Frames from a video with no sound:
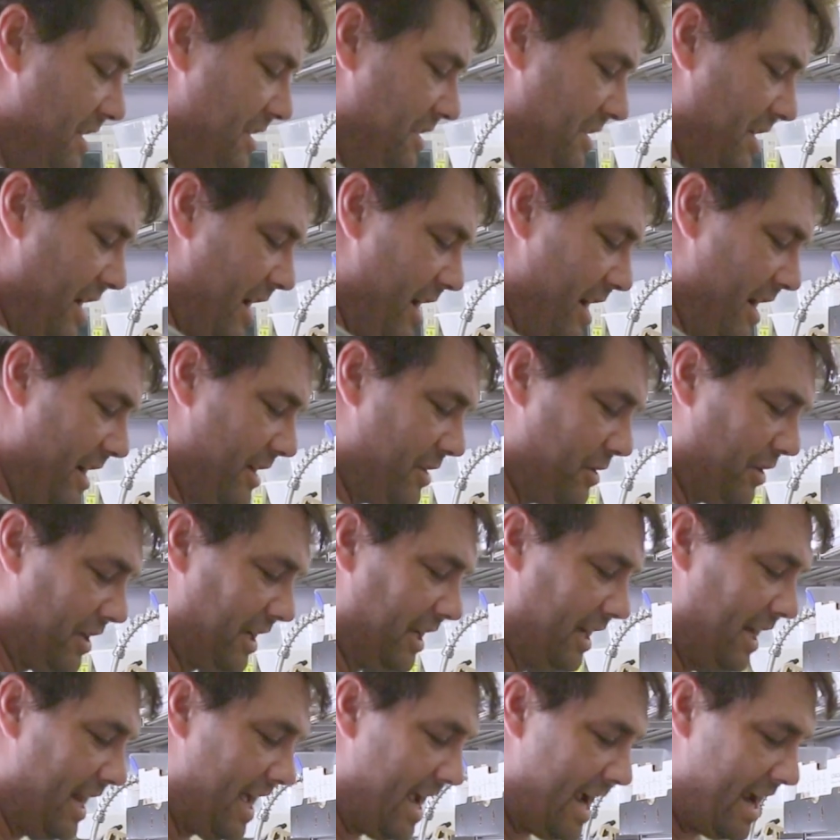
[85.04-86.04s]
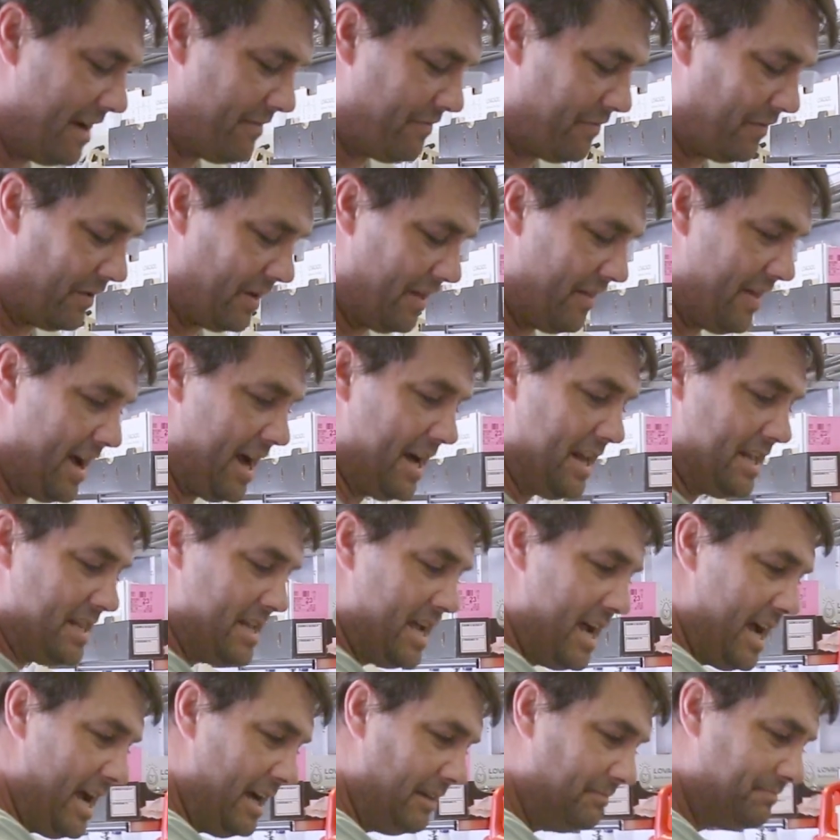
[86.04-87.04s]
So a good little handful of that in
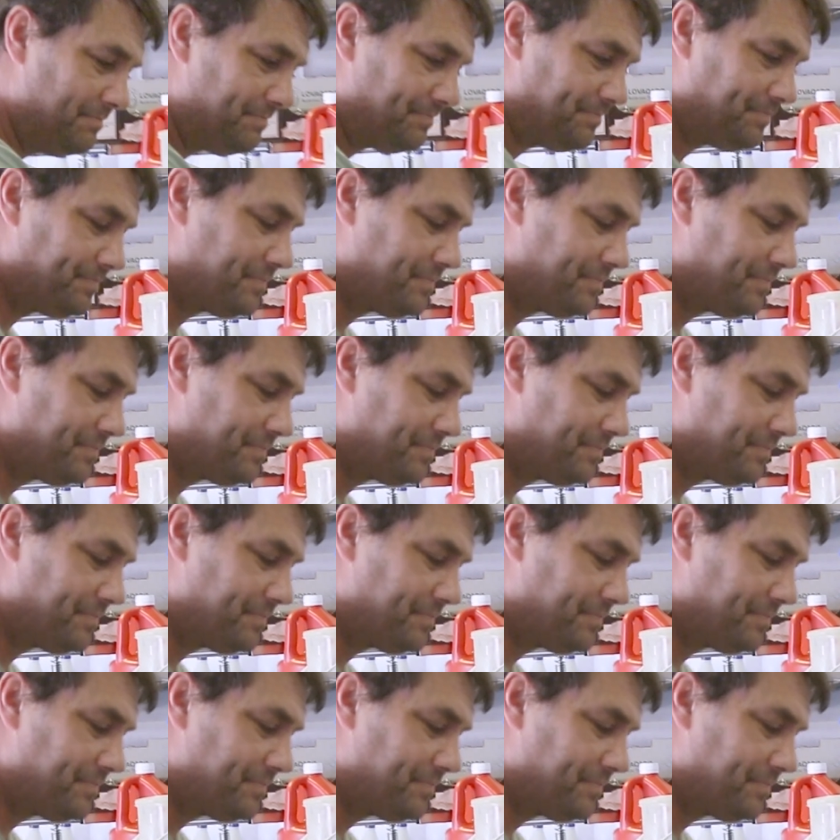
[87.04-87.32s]
there.